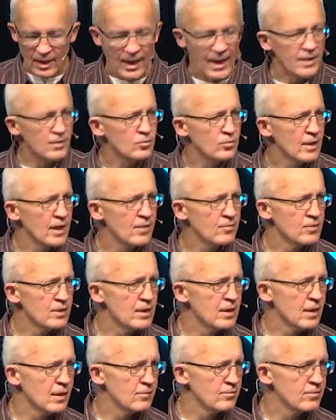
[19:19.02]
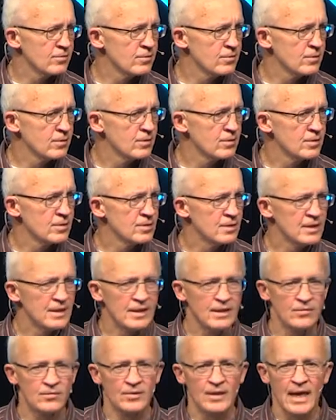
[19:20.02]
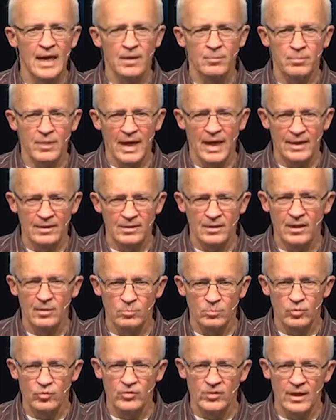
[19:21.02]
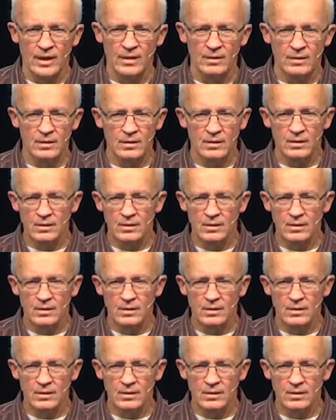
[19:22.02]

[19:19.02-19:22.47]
don't have enough to give God back 10%.